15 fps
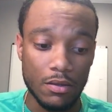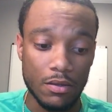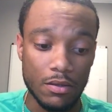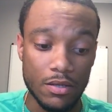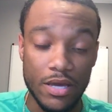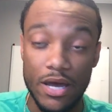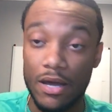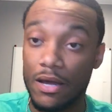
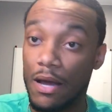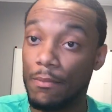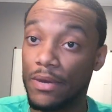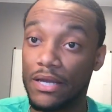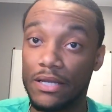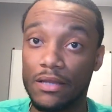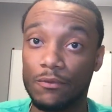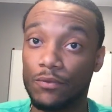Yeah, I
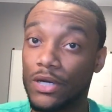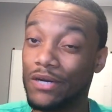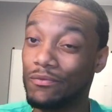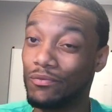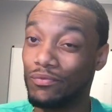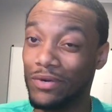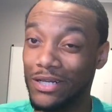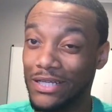mean, we can
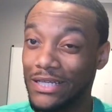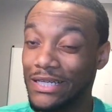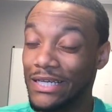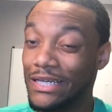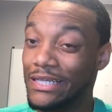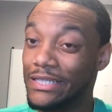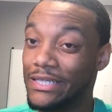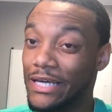really
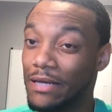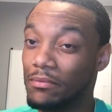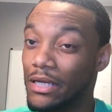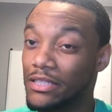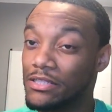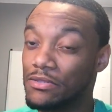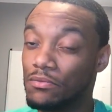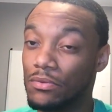get in depth. I
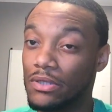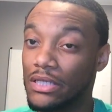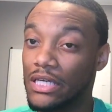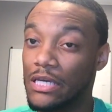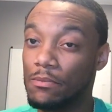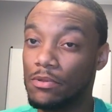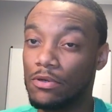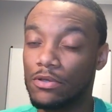just wanted to
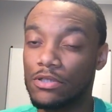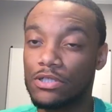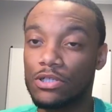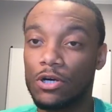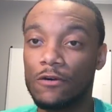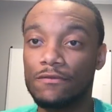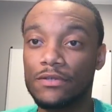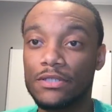keep it on the
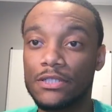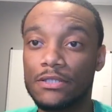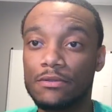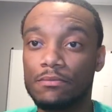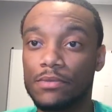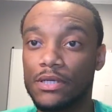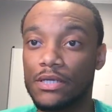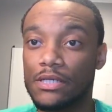surface
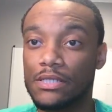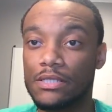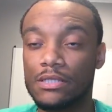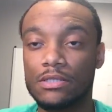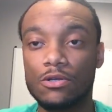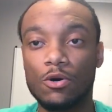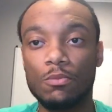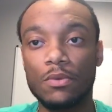because there's
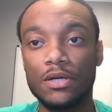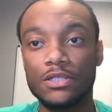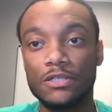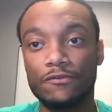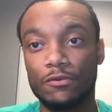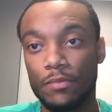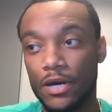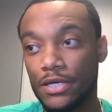so much
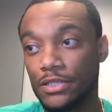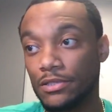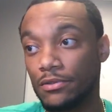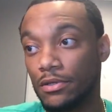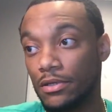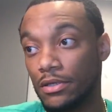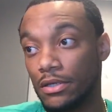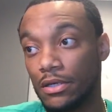
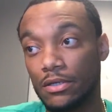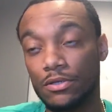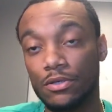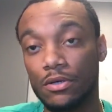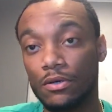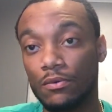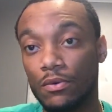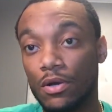information,
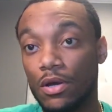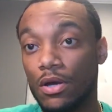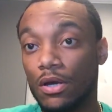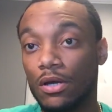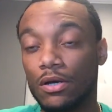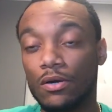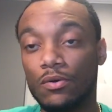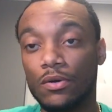
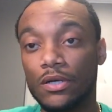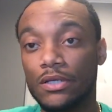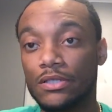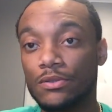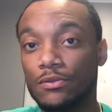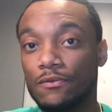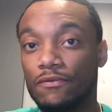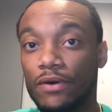going
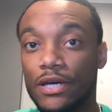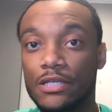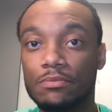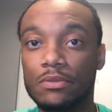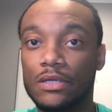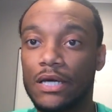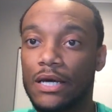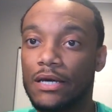into
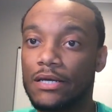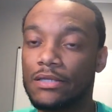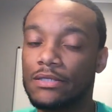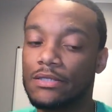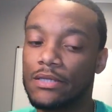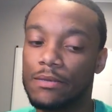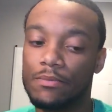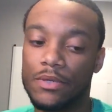Facebook
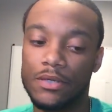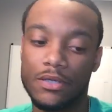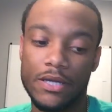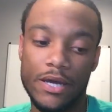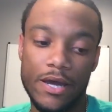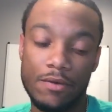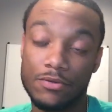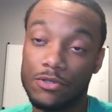ads. I mean, they
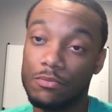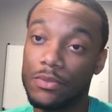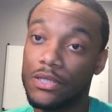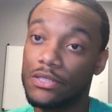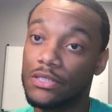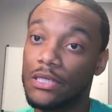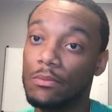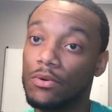have so many
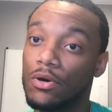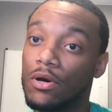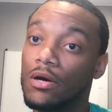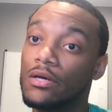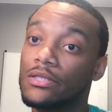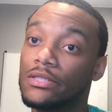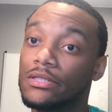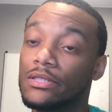
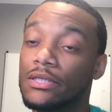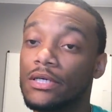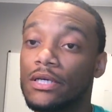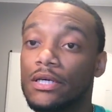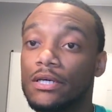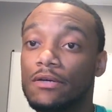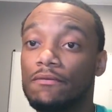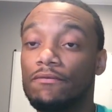seminars and
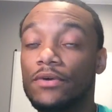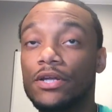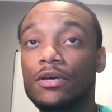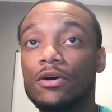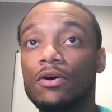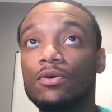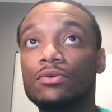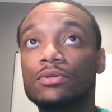
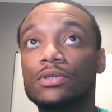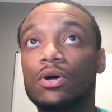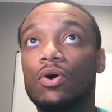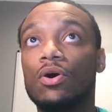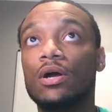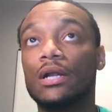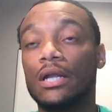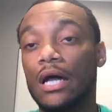videos
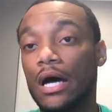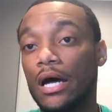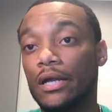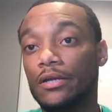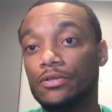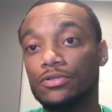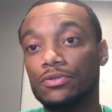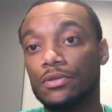online
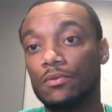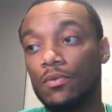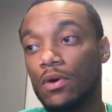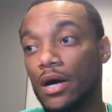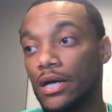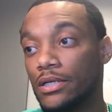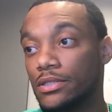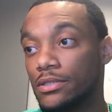that you can
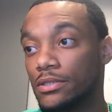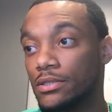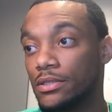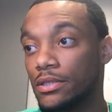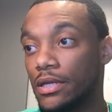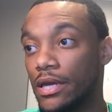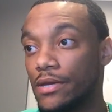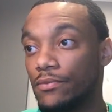watch
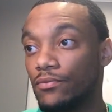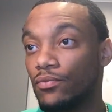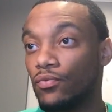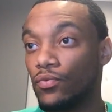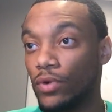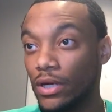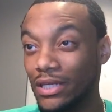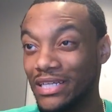and
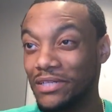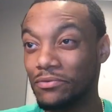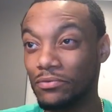really